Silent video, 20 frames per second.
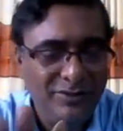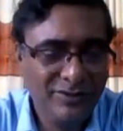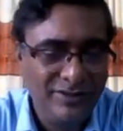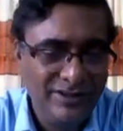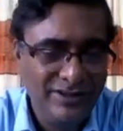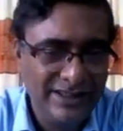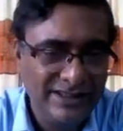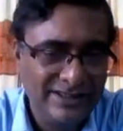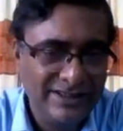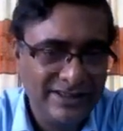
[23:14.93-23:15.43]

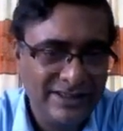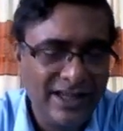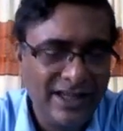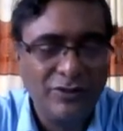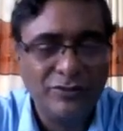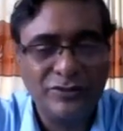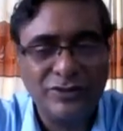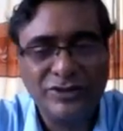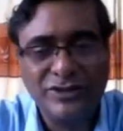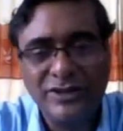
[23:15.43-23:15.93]
these
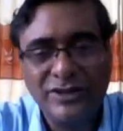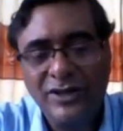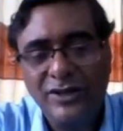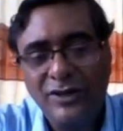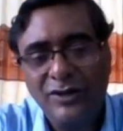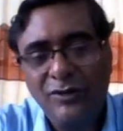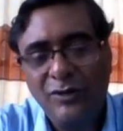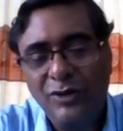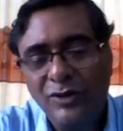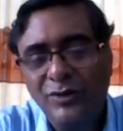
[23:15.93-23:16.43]
sounds
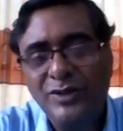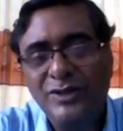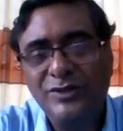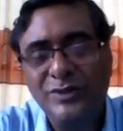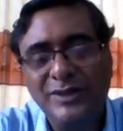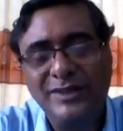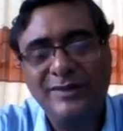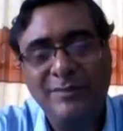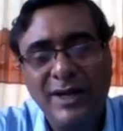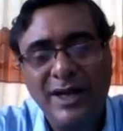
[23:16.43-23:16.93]
always
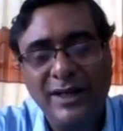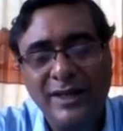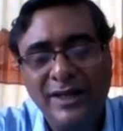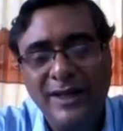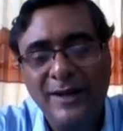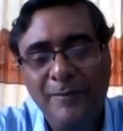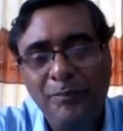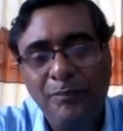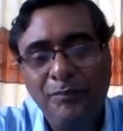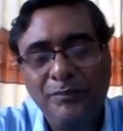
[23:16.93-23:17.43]
with
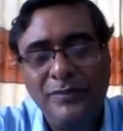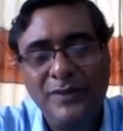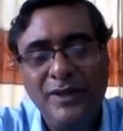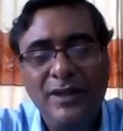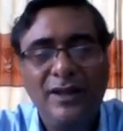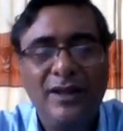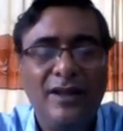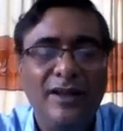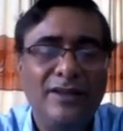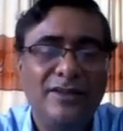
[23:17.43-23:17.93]
Bangla.
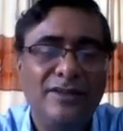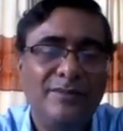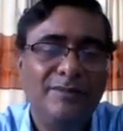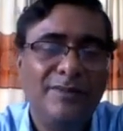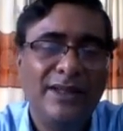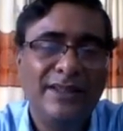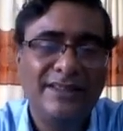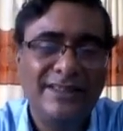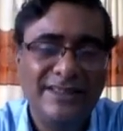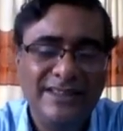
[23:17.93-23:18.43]

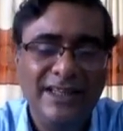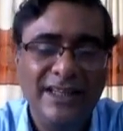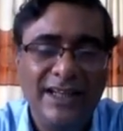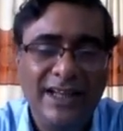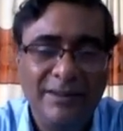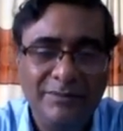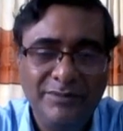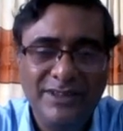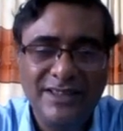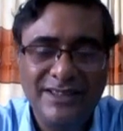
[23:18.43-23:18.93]
But still,
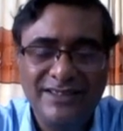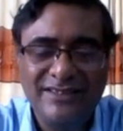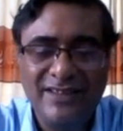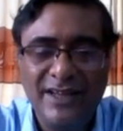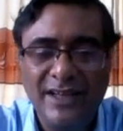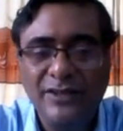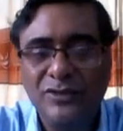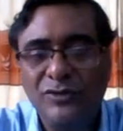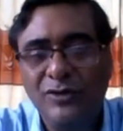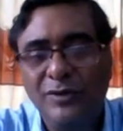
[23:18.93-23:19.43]
I'm just
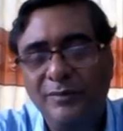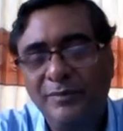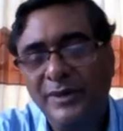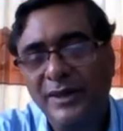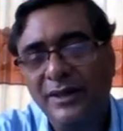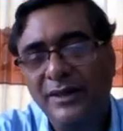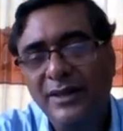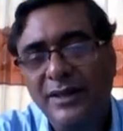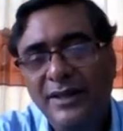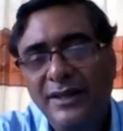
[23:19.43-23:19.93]
trying to
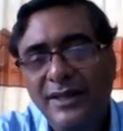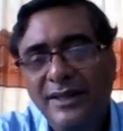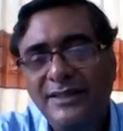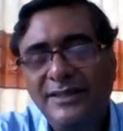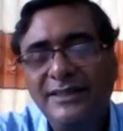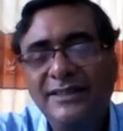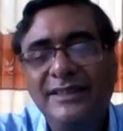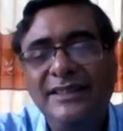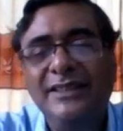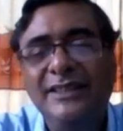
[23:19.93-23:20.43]
compare.
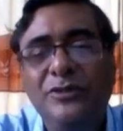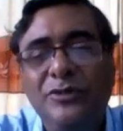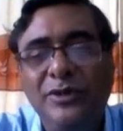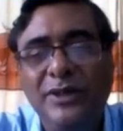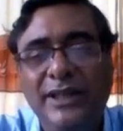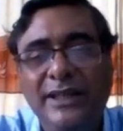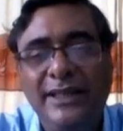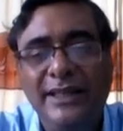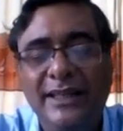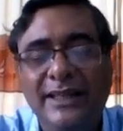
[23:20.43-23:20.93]
It's Dirgho
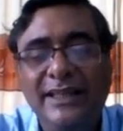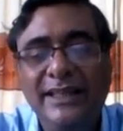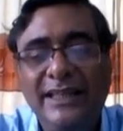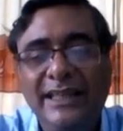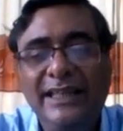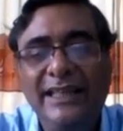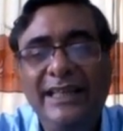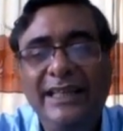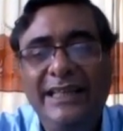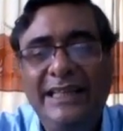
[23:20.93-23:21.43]
E,
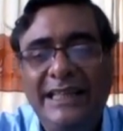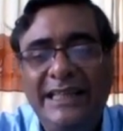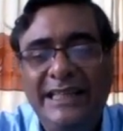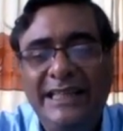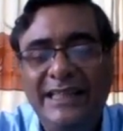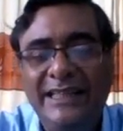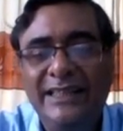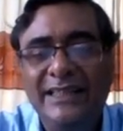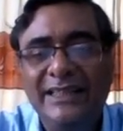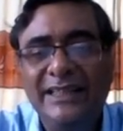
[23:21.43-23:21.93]

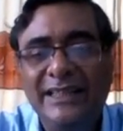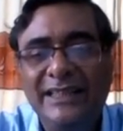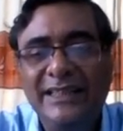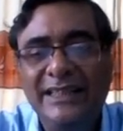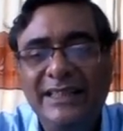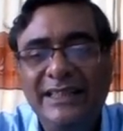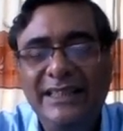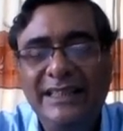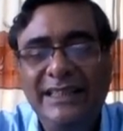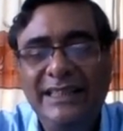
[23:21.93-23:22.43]

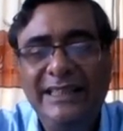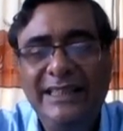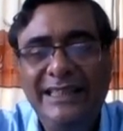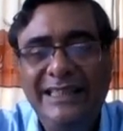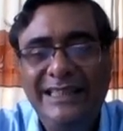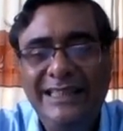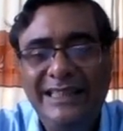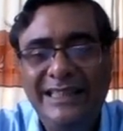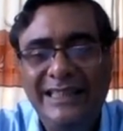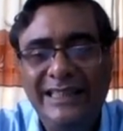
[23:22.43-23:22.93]

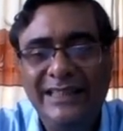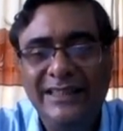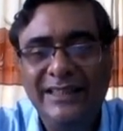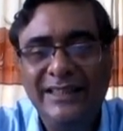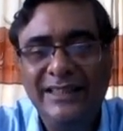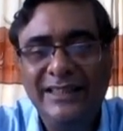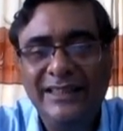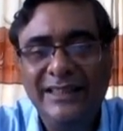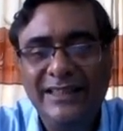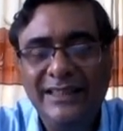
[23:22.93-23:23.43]
E,
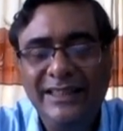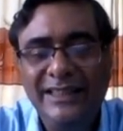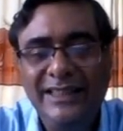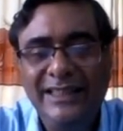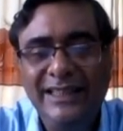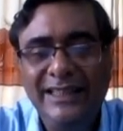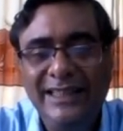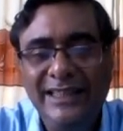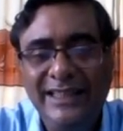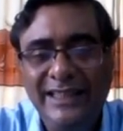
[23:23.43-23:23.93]

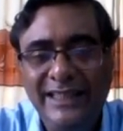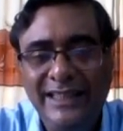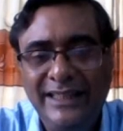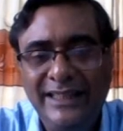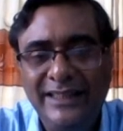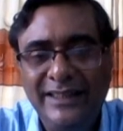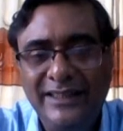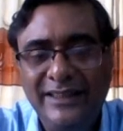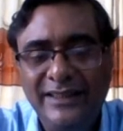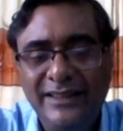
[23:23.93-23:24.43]

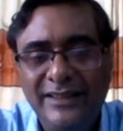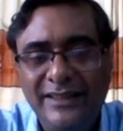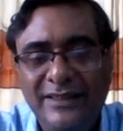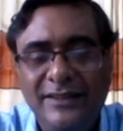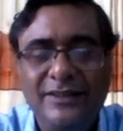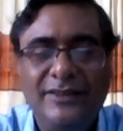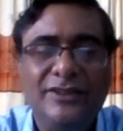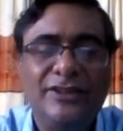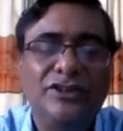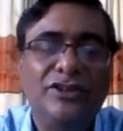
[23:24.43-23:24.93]
E.
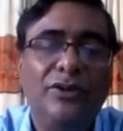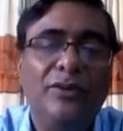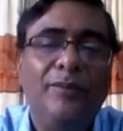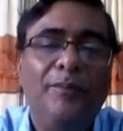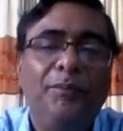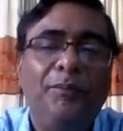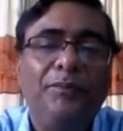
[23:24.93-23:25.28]
So